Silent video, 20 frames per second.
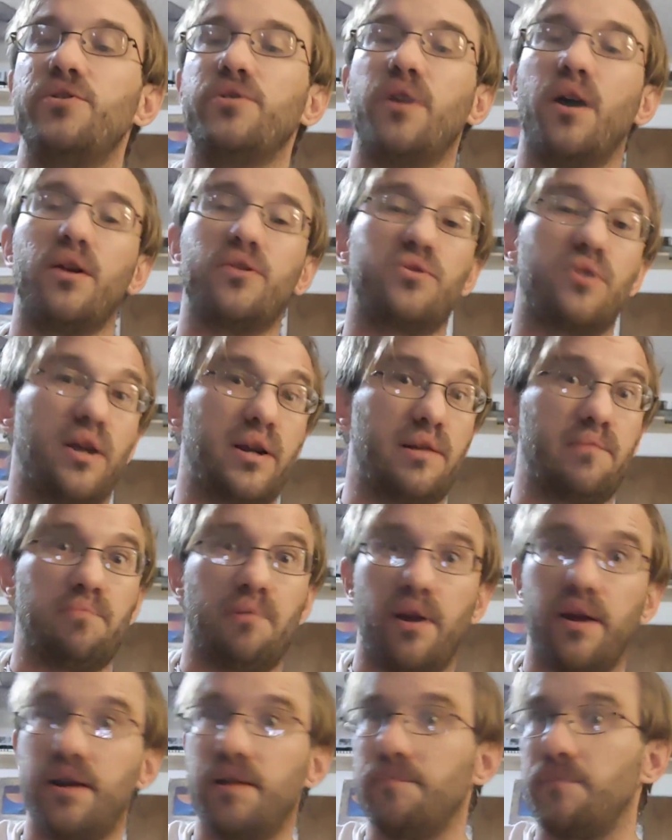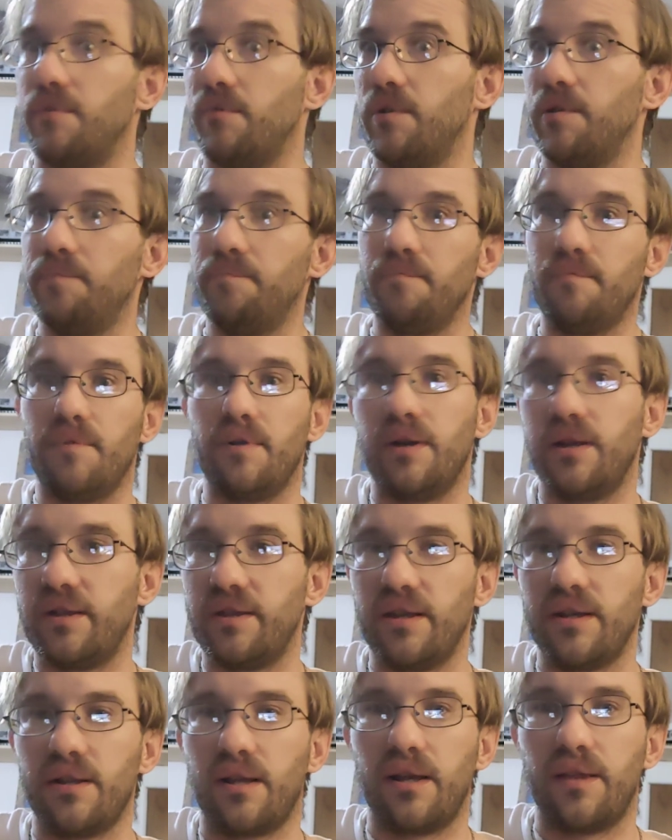You're not trying to break them or rip them or
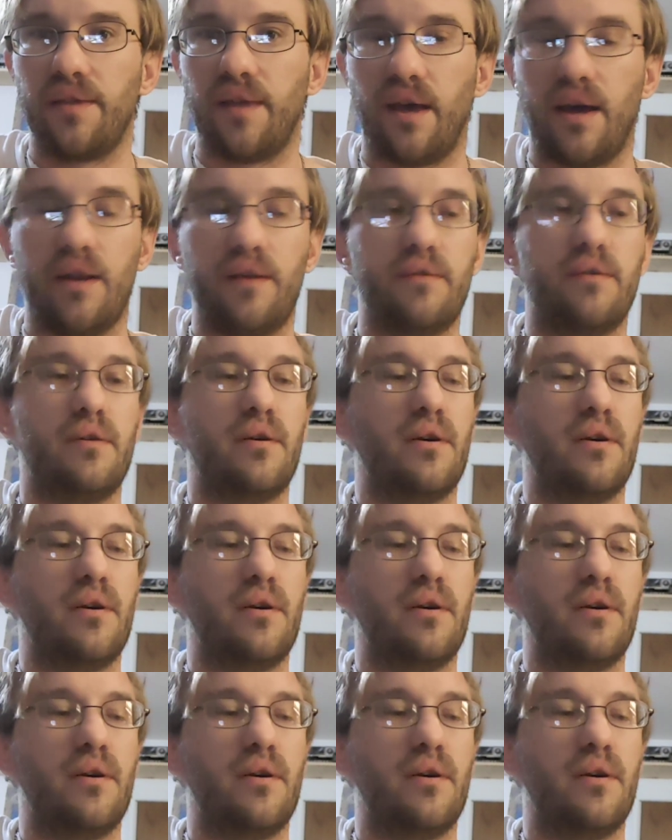anything like that.